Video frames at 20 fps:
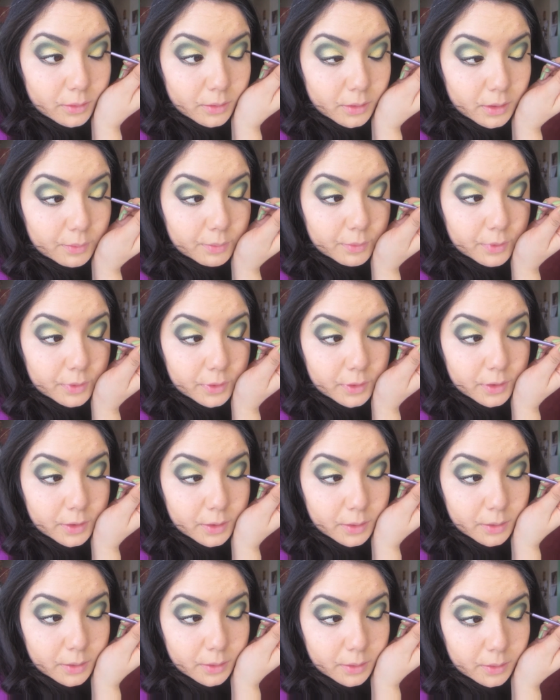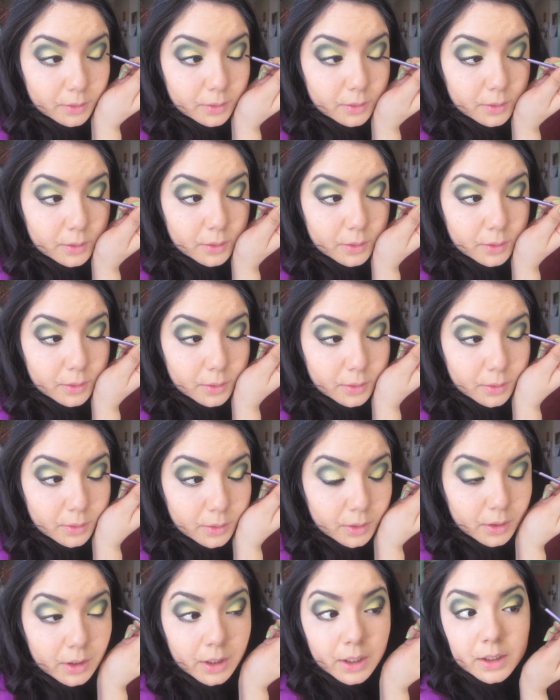everything
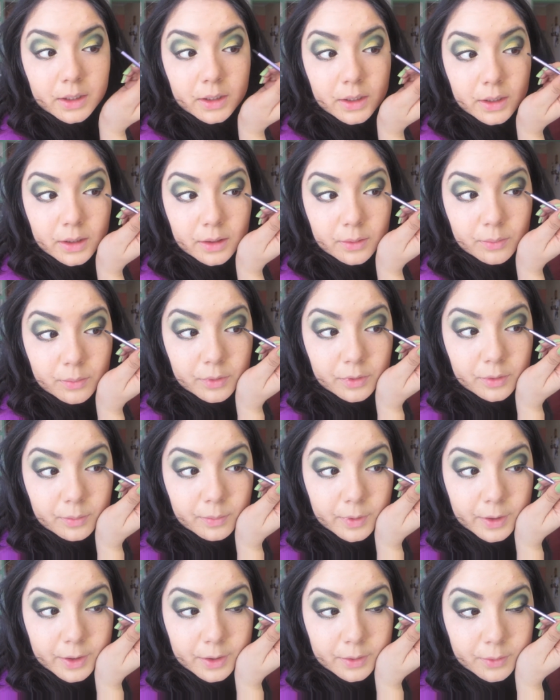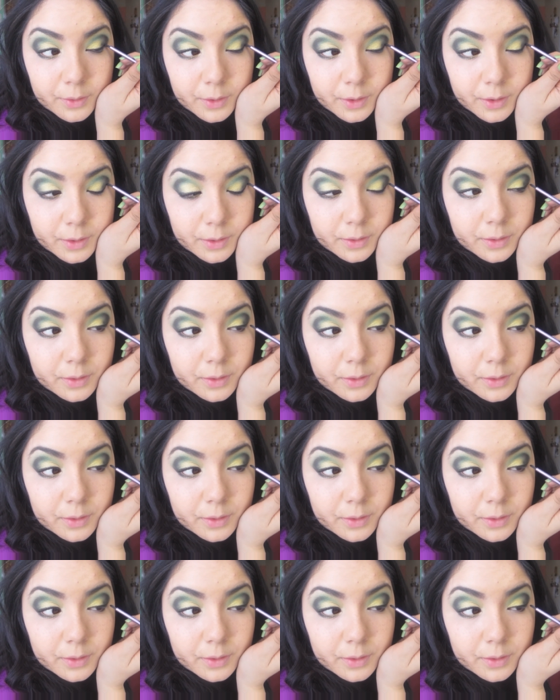I did with the Blacktrack.